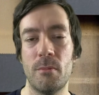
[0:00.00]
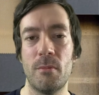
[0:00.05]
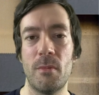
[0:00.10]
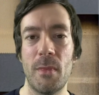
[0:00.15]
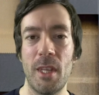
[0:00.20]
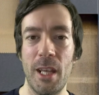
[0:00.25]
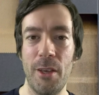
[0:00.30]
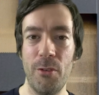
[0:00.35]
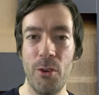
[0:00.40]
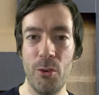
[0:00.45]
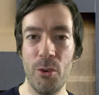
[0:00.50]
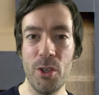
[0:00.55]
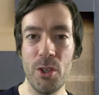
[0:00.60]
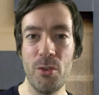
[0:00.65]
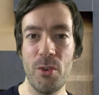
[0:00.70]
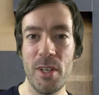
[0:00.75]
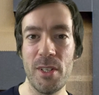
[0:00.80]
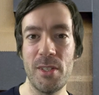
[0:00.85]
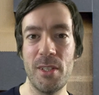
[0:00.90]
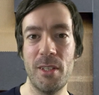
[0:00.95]
If you're
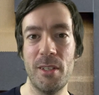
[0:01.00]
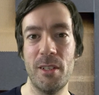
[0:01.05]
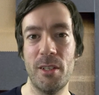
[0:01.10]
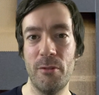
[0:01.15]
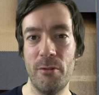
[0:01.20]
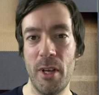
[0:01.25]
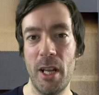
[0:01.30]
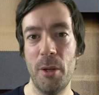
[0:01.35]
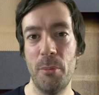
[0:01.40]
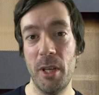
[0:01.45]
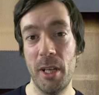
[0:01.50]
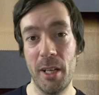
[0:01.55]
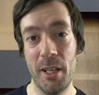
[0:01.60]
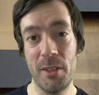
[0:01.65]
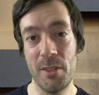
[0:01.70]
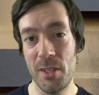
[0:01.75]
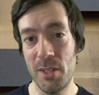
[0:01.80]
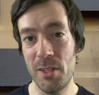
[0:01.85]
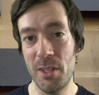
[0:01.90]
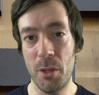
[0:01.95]
interested in developing an
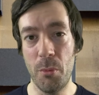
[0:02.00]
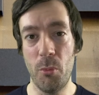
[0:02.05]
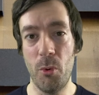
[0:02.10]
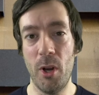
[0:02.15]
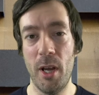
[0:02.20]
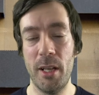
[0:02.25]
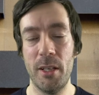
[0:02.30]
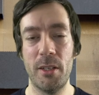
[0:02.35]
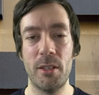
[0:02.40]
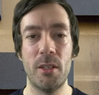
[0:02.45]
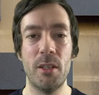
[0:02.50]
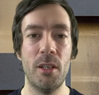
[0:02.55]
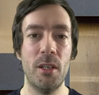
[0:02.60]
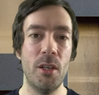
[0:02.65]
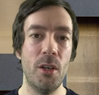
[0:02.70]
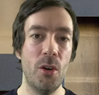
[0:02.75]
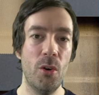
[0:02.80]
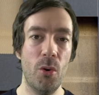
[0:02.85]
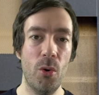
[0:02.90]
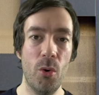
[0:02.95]
existing brand,
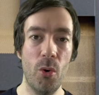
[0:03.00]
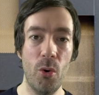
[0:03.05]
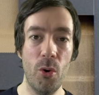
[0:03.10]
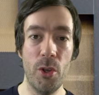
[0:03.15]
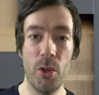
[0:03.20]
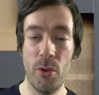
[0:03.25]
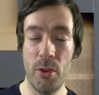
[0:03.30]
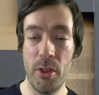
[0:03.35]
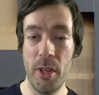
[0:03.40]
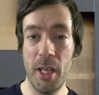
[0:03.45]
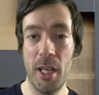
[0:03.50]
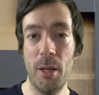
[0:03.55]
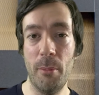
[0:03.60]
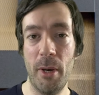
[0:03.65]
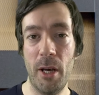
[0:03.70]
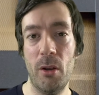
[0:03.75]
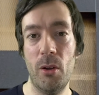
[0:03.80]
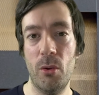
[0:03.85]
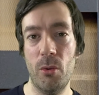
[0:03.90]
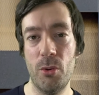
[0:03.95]
or you're thinking
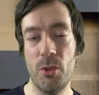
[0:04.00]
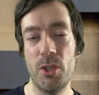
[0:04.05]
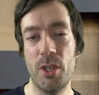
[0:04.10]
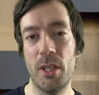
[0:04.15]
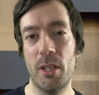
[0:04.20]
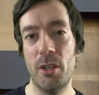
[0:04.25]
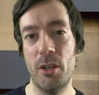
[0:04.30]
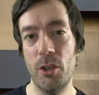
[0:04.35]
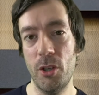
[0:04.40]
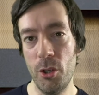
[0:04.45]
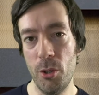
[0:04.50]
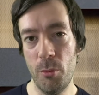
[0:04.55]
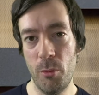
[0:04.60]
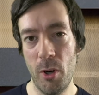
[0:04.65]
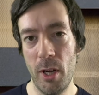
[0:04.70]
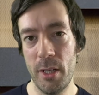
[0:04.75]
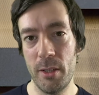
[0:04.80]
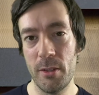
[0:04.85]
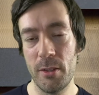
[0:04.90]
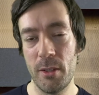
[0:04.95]
about launching a new
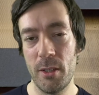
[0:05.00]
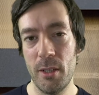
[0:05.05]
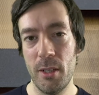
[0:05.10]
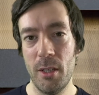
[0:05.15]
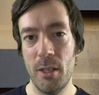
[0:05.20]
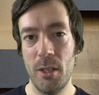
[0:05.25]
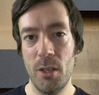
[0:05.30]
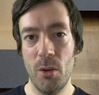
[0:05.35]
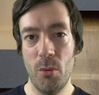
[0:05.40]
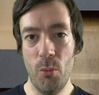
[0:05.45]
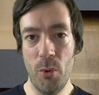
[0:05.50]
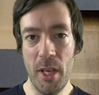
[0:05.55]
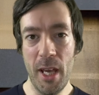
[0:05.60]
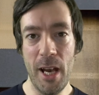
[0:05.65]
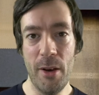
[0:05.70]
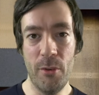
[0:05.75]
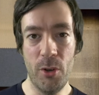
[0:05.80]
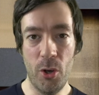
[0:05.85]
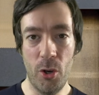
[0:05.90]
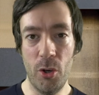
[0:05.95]
brand, we
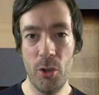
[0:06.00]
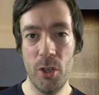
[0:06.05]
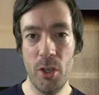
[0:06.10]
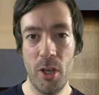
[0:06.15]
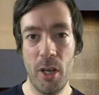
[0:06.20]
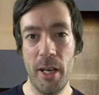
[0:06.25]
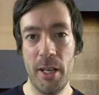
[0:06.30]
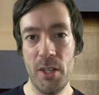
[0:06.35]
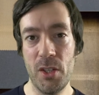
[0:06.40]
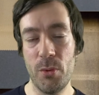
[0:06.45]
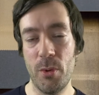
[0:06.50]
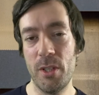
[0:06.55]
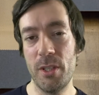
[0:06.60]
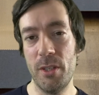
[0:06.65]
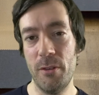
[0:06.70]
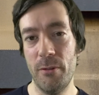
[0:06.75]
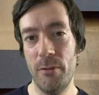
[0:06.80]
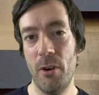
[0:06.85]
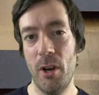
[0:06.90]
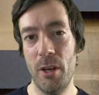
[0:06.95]
have an online
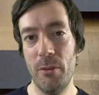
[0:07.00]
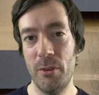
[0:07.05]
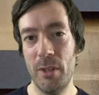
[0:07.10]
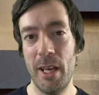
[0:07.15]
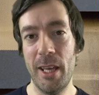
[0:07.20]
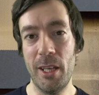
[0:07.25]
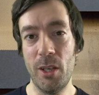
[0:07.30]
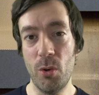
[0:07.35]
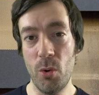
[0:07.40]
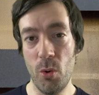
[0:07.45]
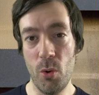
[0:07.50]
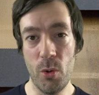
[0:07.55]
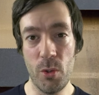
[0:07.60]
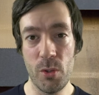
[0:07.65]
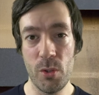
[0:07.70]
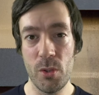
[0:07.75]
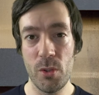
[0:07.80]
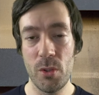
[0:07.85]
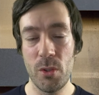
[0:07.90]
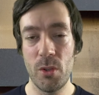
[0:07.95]
25-day
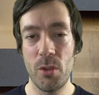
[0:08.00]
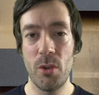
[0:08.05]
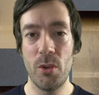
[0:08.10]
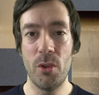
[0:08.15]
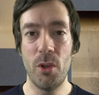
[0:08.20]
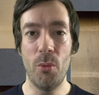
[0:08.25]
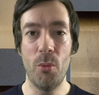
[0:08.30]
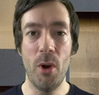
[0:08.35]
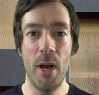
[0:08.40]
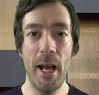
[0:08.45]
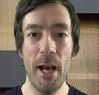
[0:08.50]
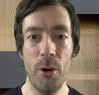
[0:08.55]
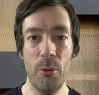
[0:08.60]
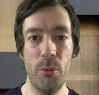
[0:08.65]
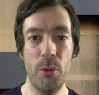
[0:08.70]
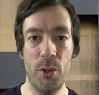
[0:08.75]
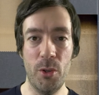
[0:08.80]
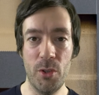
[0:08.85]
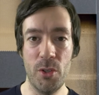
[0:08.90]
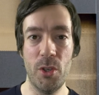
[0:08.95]
course that will
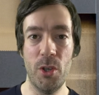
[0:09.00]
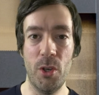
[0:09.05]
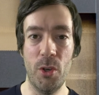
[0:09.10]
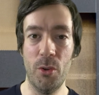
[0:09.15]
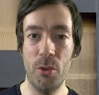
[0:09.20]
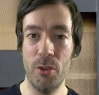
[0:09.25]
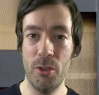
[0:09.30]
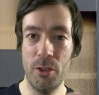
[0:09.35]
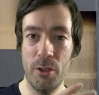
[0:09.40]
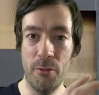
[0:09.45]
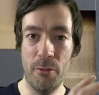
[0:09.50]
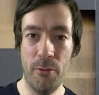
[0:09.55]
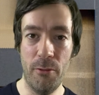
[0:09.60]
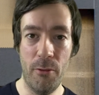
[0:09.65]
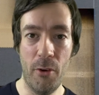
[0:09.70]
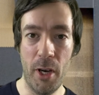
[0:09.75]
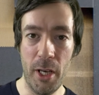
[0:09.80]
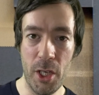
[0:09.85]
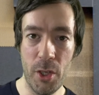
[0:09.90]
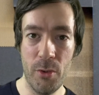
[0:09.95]
help you to
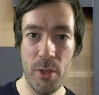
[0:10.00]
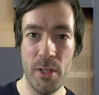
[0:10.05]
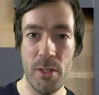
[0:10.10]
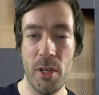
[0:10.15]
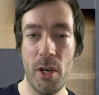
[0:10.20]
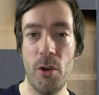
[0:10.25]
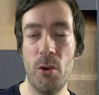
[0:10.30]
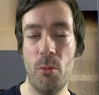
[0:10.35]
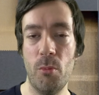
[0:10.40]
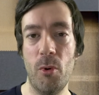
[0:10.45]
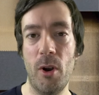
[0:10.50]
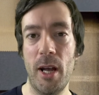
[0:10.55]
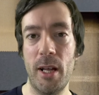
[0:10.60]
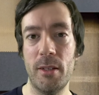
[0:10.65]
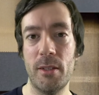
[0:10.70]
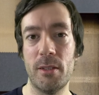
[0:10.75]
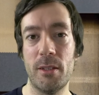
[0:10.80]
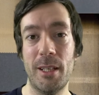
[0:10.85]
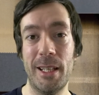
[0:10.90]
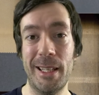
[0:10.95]
define your internal
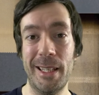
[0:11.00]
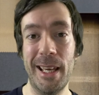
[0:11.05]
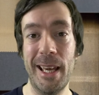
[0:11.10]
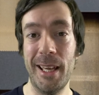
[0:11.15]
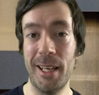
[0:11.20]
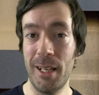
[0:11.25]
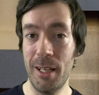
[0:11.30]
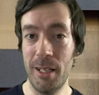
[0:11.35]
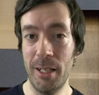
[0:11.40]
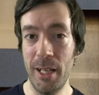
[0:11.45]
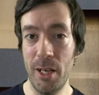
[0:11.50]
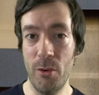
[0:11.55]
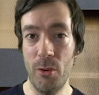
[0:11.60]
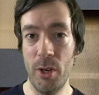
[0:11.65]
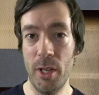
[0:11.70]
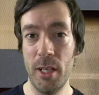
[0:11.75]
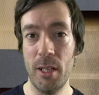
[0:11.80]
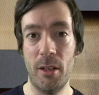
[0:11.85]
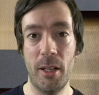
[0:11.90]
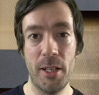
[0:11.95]
brand and get clear on
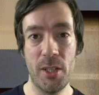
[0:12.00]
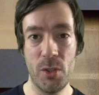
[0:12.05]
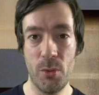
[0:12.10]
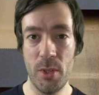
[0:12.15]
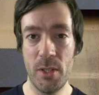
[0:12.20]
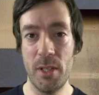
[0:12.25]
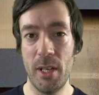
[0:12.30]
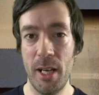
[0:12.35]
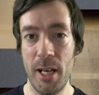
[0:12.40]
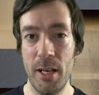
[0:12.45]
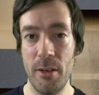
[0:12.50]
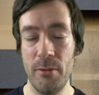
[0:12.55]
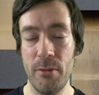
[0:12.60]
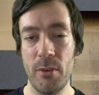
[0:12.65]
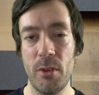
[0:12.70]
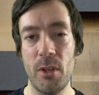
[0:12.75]
it like Twitter have,